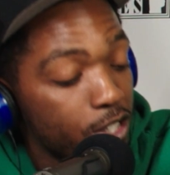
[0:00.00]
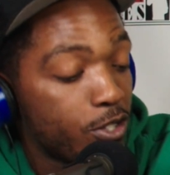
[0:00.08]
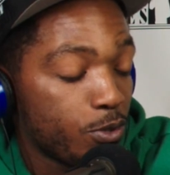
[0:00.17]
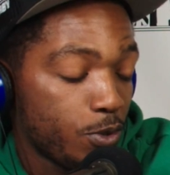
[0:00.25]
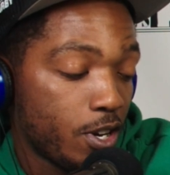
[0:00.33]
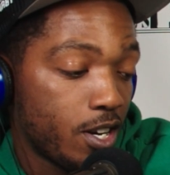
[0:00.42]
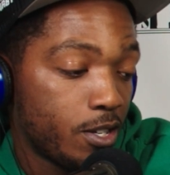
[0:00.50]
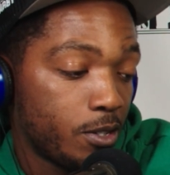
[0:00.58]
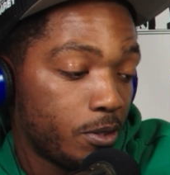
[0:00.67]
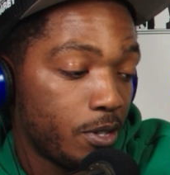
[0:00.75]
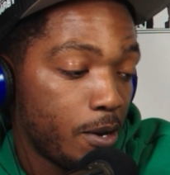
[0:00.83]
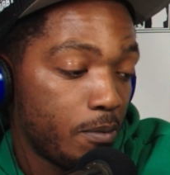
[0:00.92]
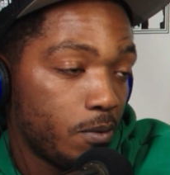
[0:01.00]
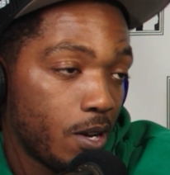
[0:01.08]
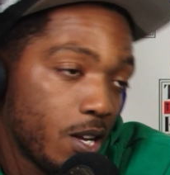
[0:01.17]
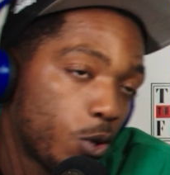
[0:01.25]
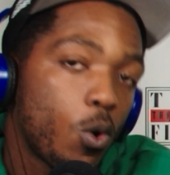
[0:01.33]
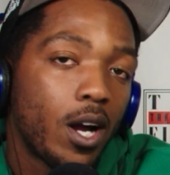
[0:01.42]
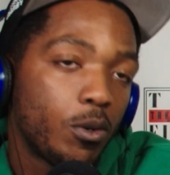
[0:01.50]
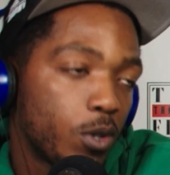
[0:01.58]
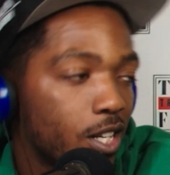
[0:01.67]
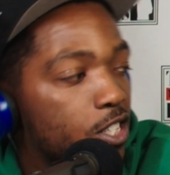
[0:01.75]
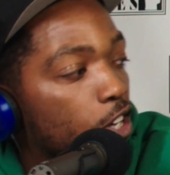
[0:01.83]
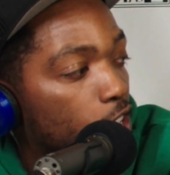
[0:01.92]
just uh, Quality World.
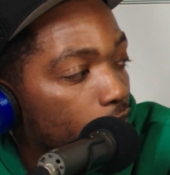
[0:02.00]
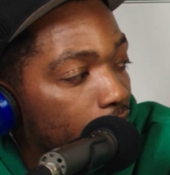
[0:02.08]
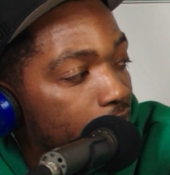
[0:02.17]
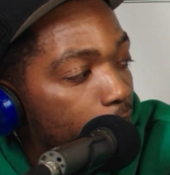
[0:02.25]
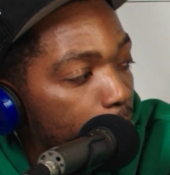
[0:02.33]
Let's talk. Let's